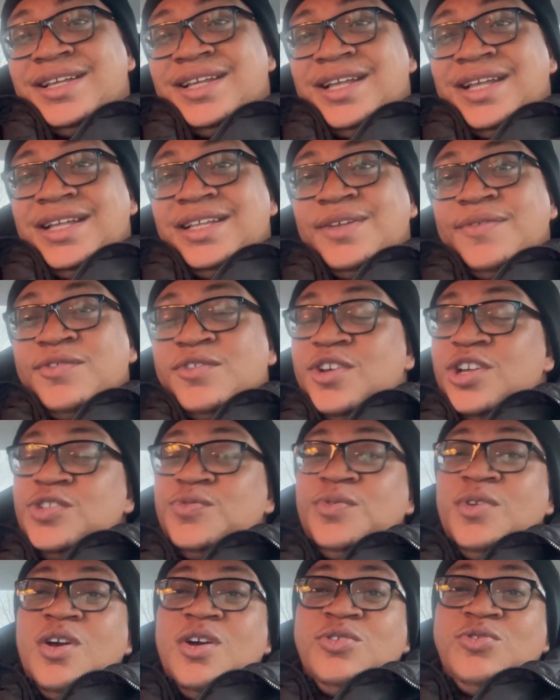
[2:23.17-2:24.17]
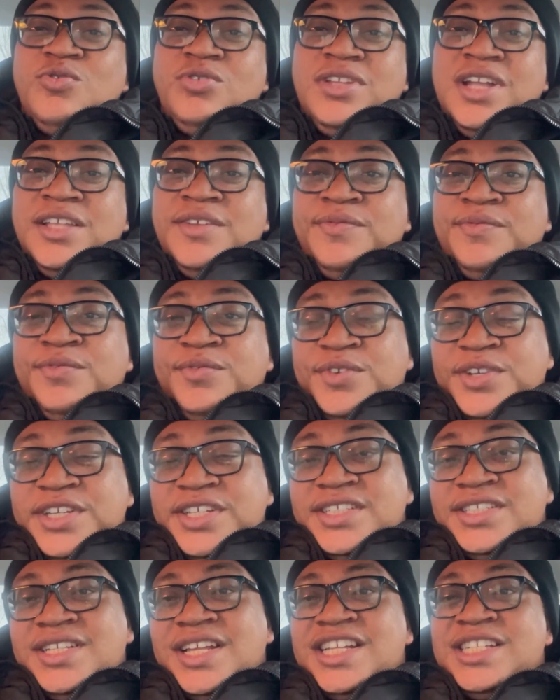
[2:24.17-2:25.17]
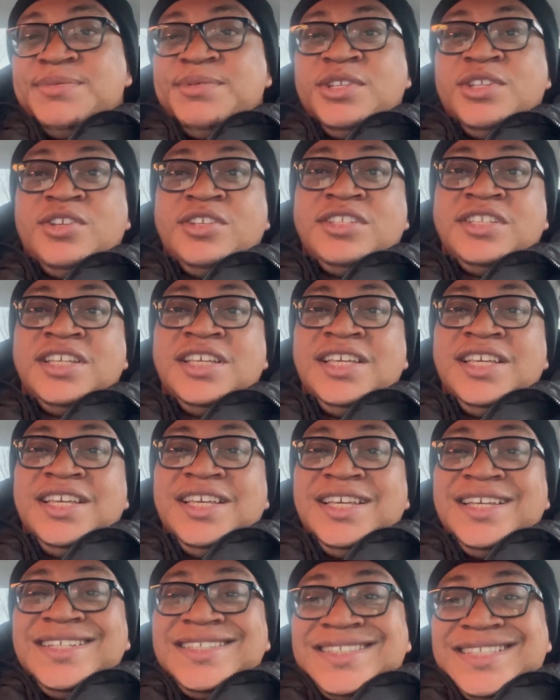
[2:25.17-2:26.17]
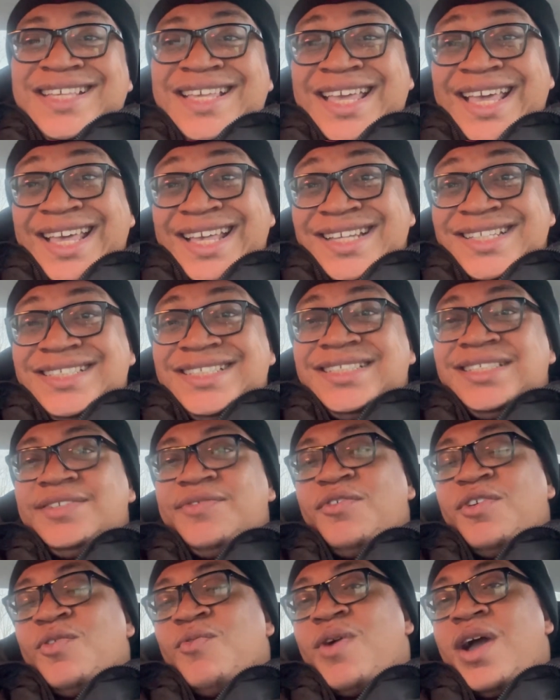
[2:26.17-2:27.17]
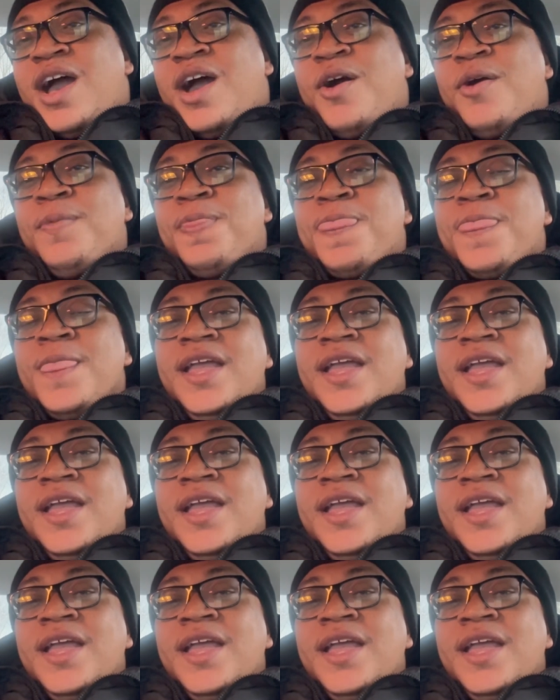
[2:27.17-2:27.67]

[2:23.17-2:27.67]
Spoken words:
And of course, we all know Daddy Freeze has been on his case for a while,